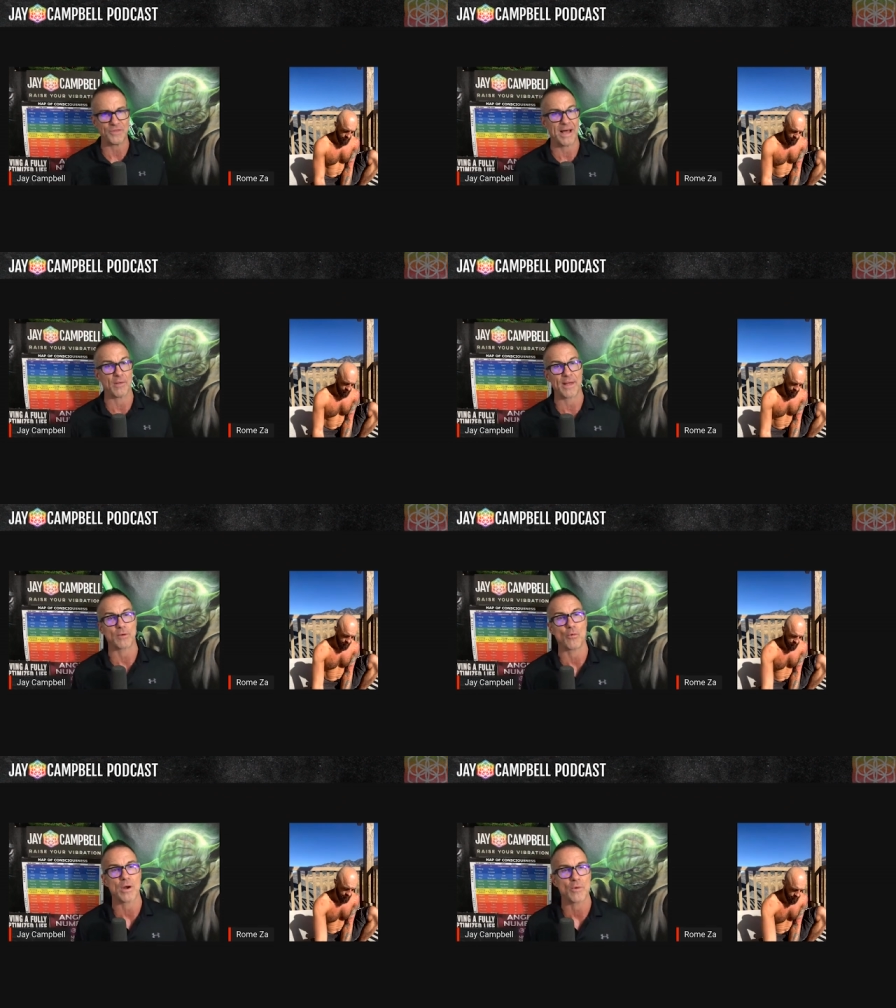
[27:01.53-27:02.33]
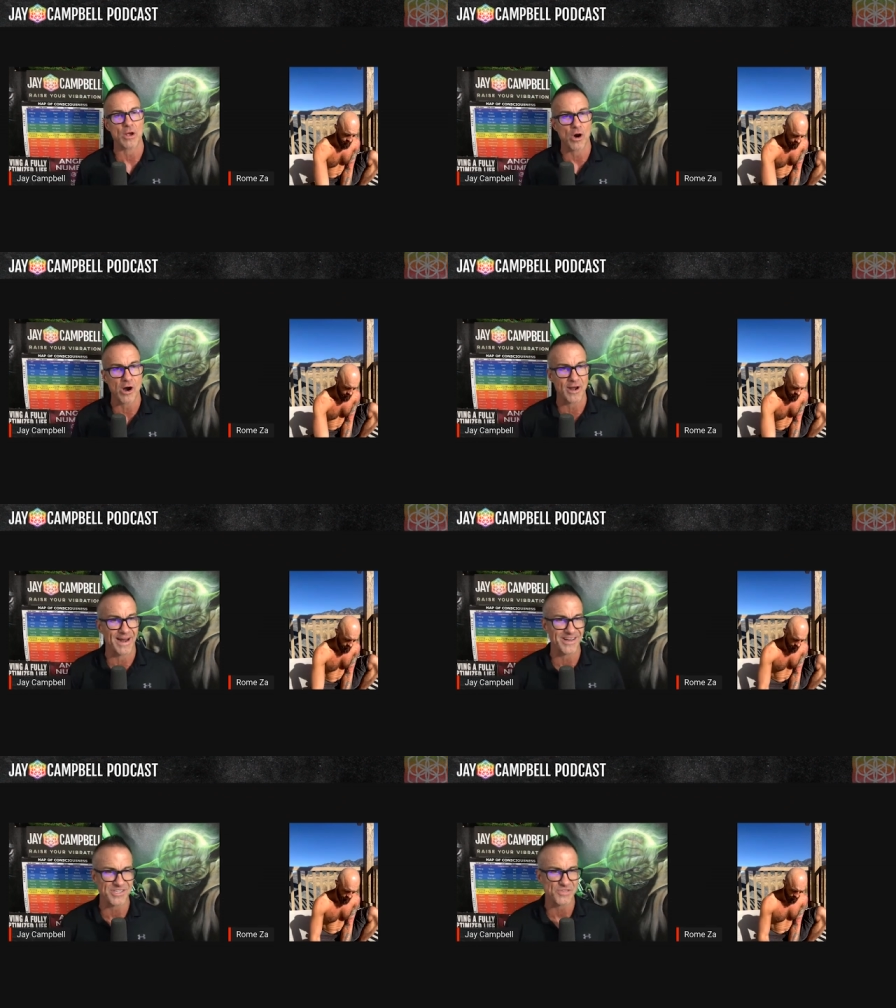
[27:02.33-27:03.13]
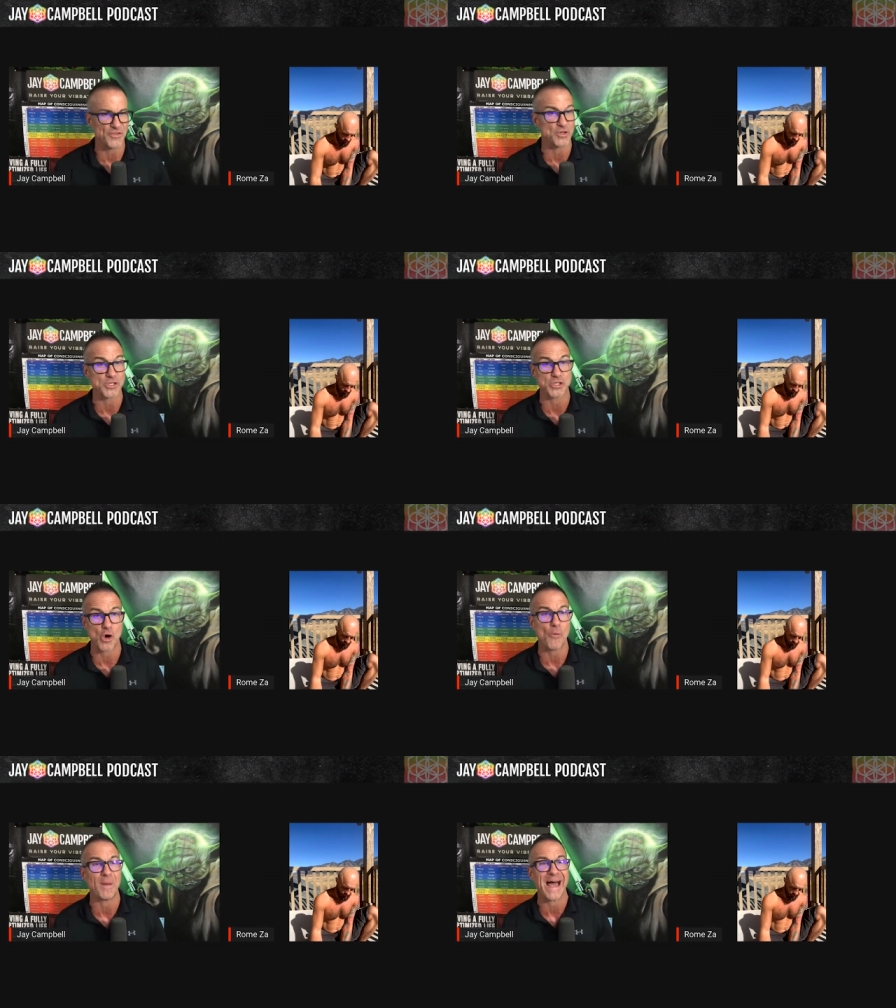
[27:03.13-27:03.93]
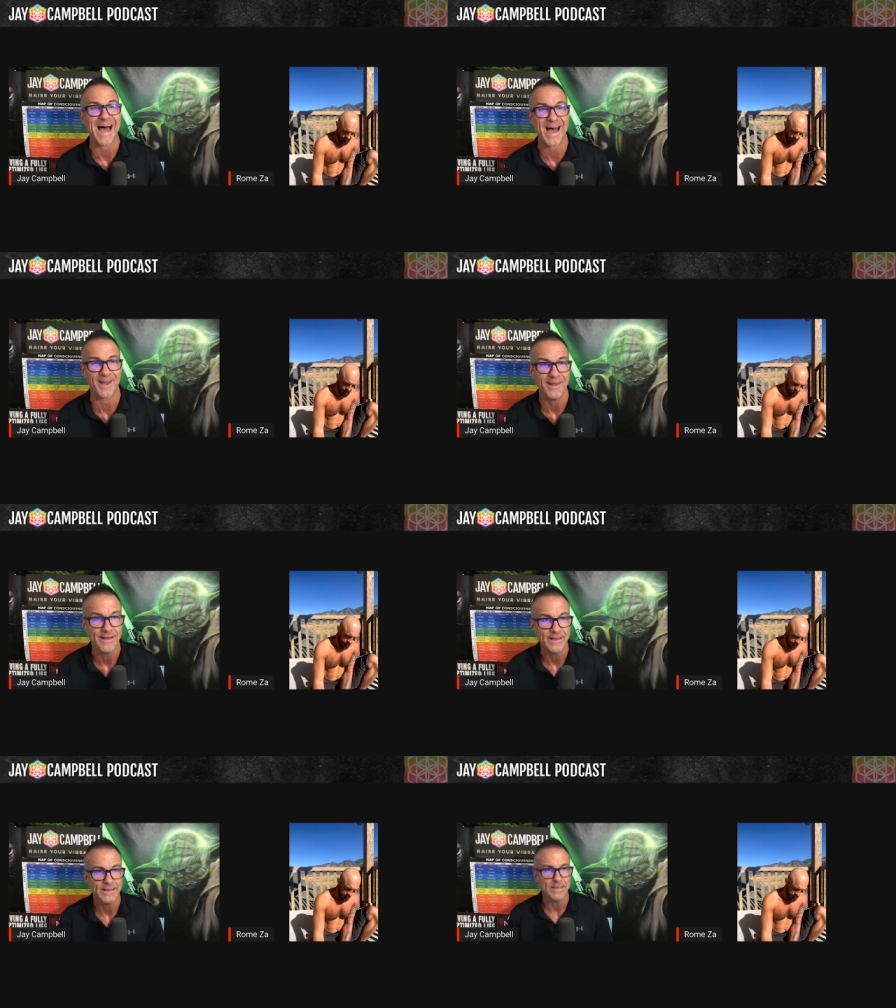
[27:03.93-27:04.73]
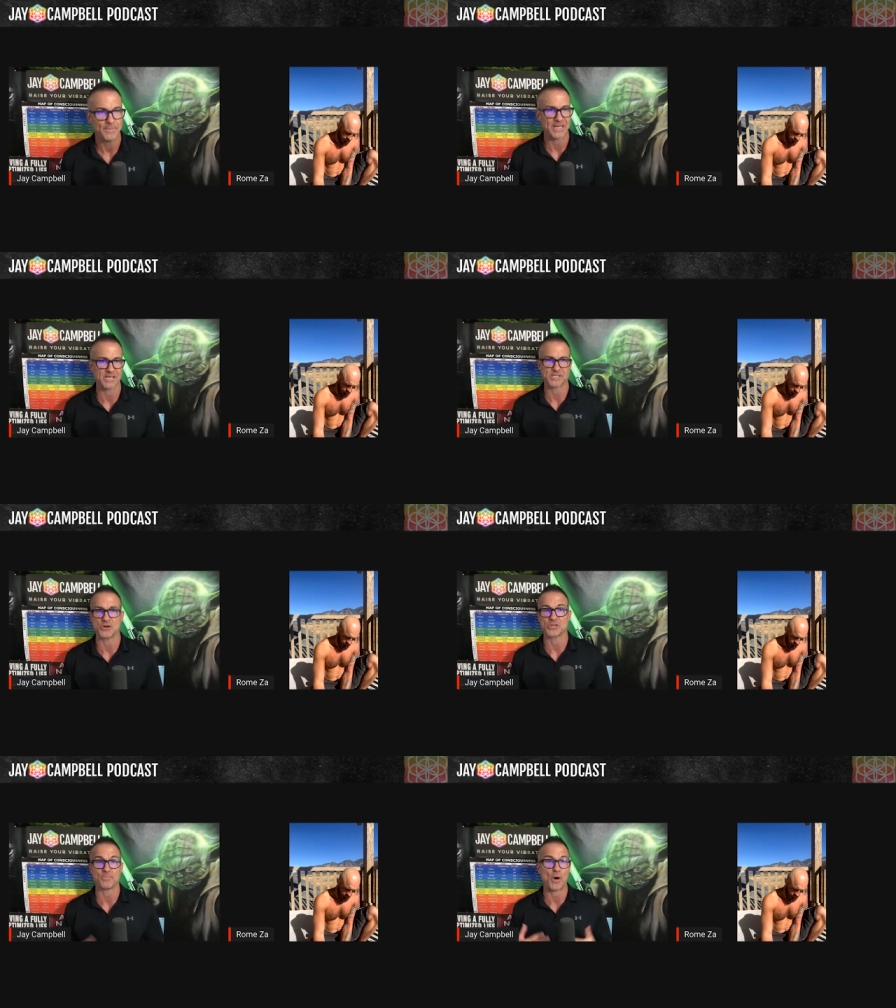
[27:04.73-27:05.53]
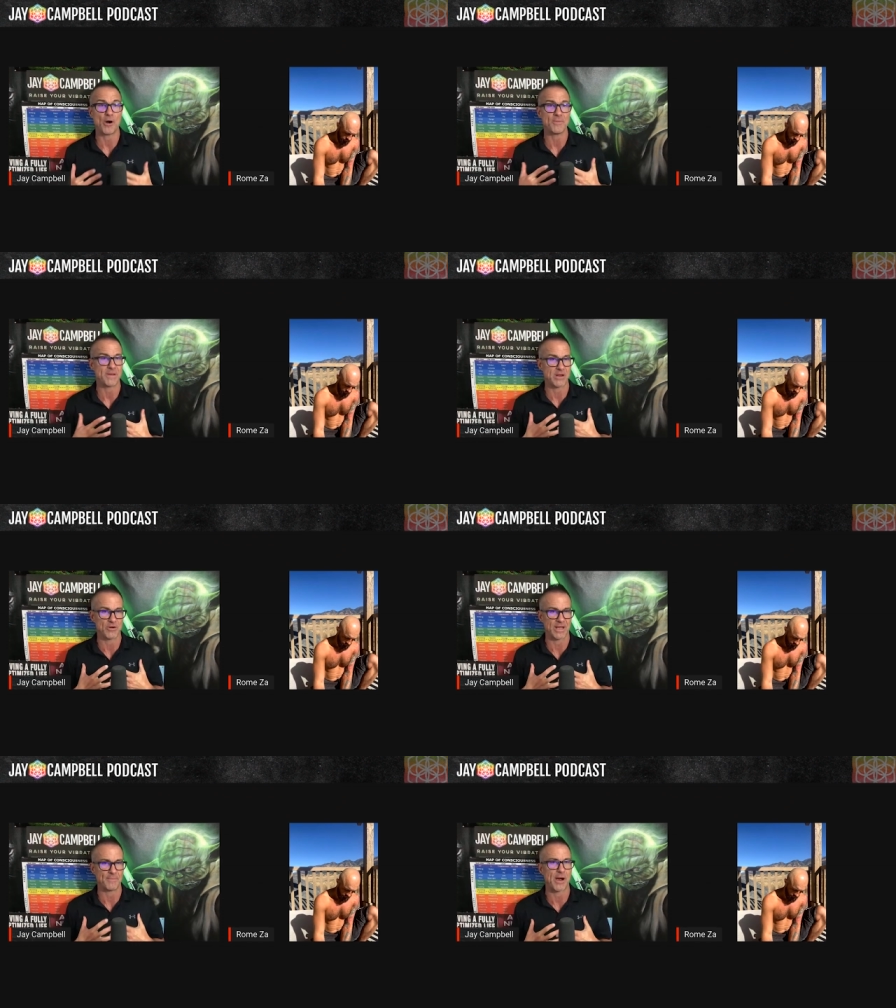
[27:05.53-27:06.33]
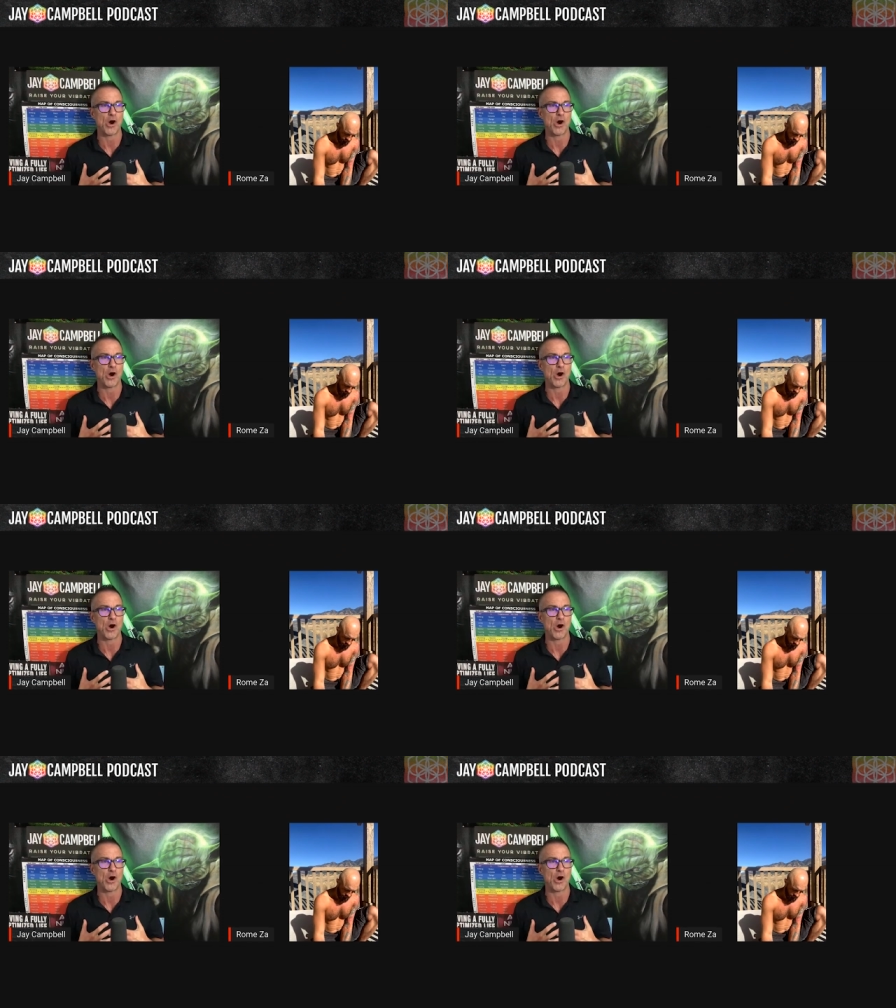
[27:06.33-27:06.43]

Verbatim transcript: now, like where we are. And I just feel so bad because there's a part of me, you know, again, my